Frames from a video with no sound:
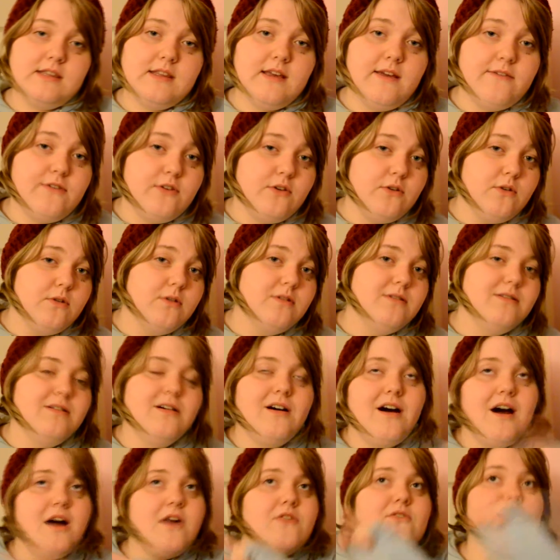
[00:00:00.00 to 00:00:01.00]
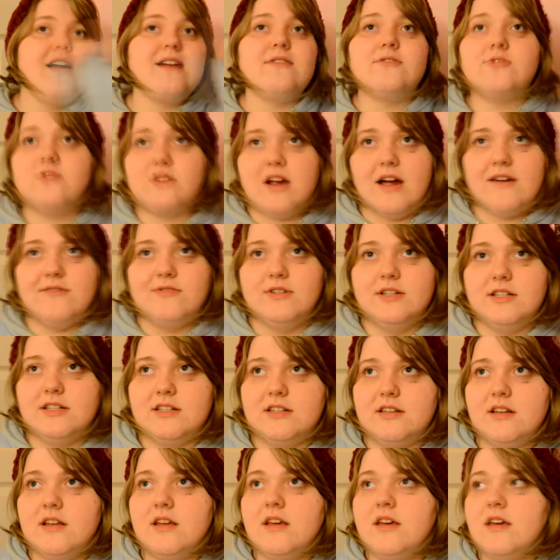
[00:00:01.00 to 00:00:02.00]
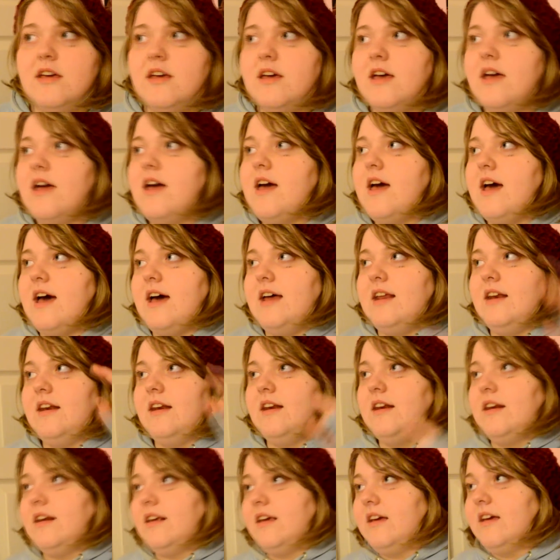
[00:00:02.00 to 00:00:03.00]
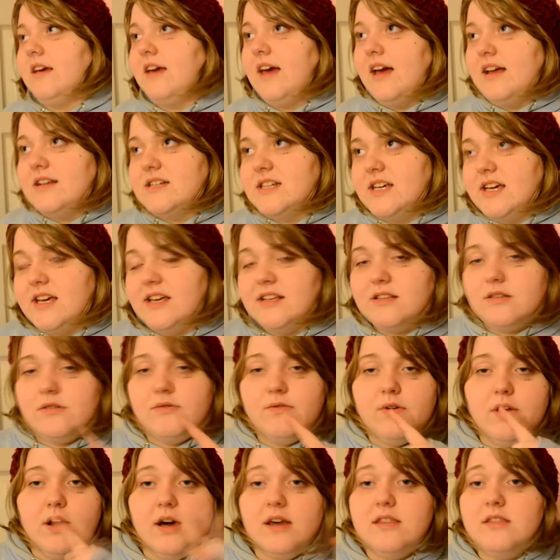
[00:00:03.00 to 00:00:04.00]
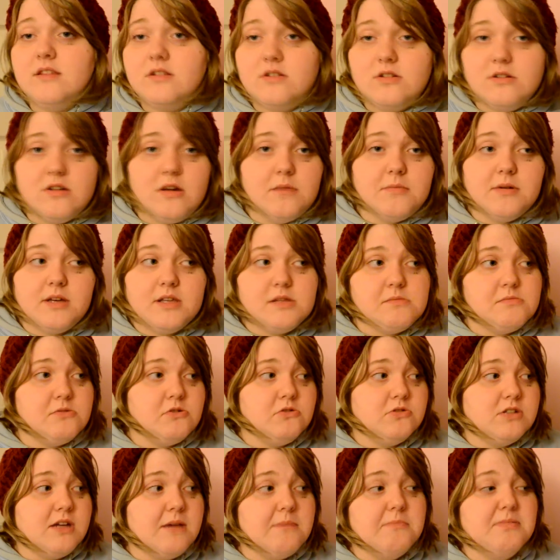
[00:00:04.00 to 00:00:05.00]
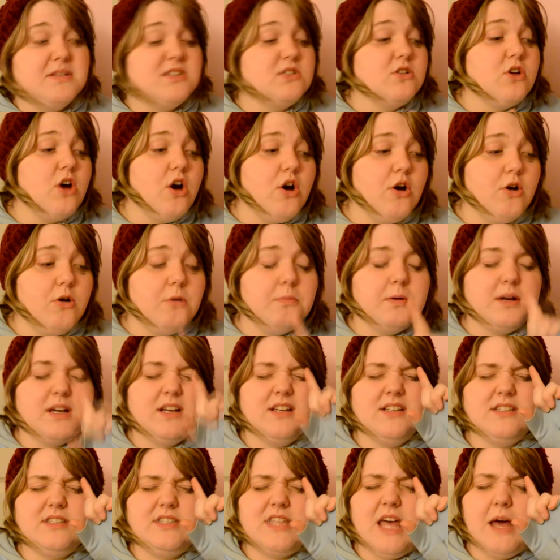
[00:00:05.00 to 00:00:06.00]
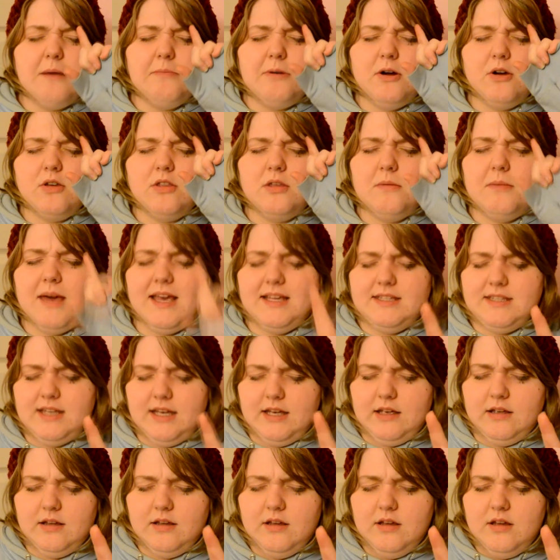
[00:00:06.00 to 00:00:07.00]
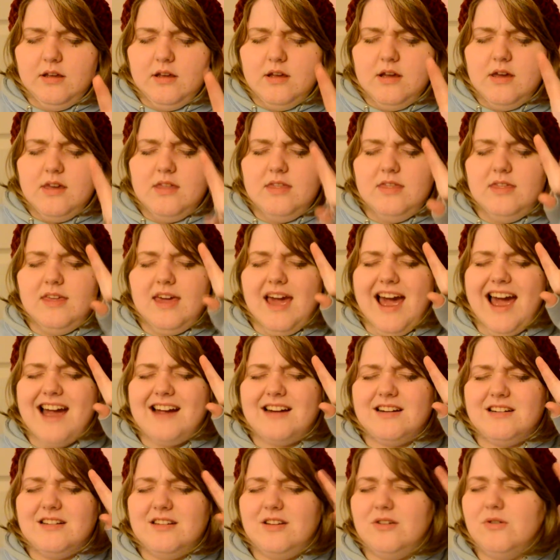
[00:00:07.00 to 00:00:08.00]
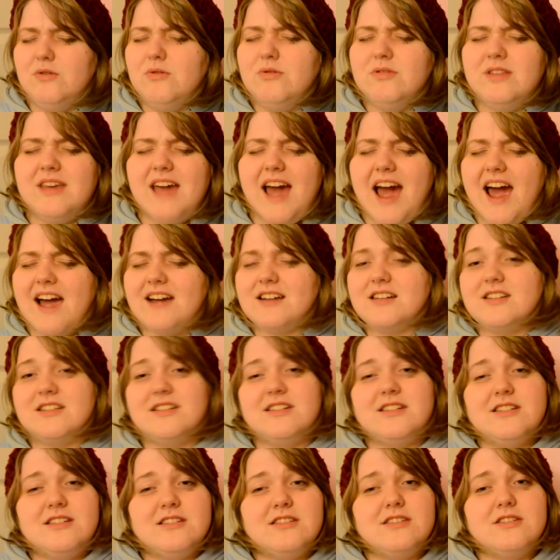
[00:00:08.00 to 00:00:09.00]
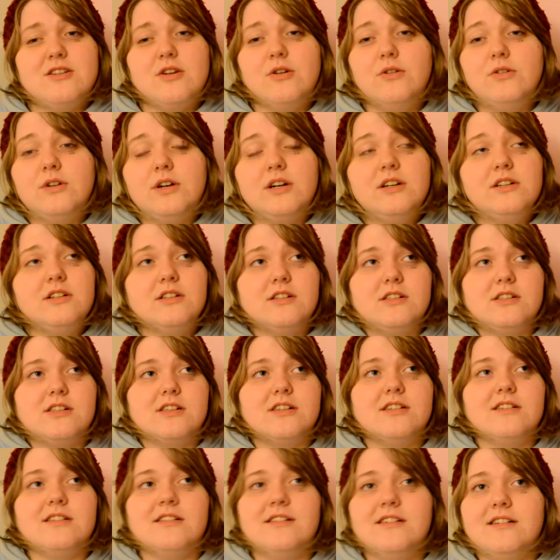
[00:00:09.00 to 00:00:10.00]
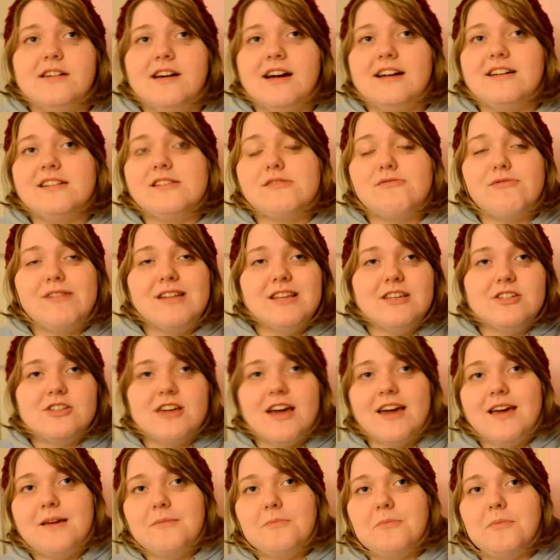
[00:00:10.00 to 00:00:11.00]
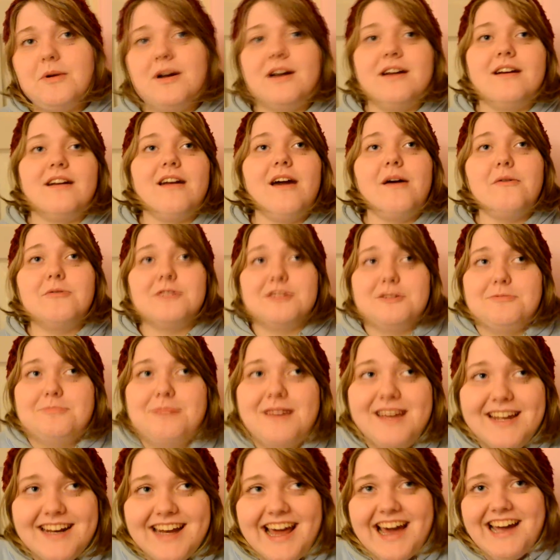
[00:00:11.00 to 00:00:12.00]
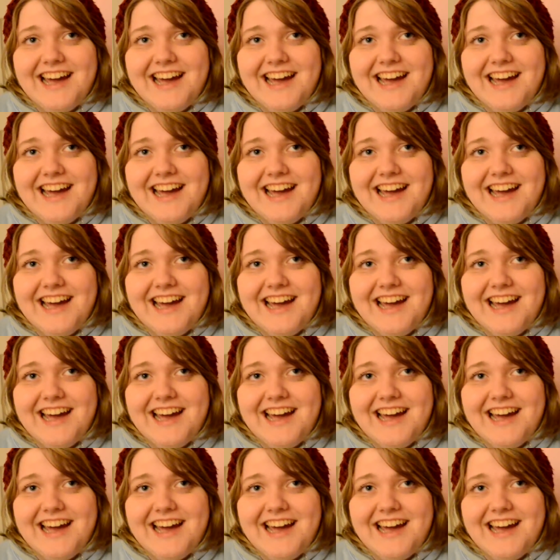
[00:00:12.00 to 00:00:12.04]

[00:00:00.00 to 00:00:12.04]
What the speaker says: If you are around Stratford and can get tickets for either 2 Noble Kinsmen or Tempest, go, because they're both amazing. All the actors are just too good, and it's really shame when I want to be an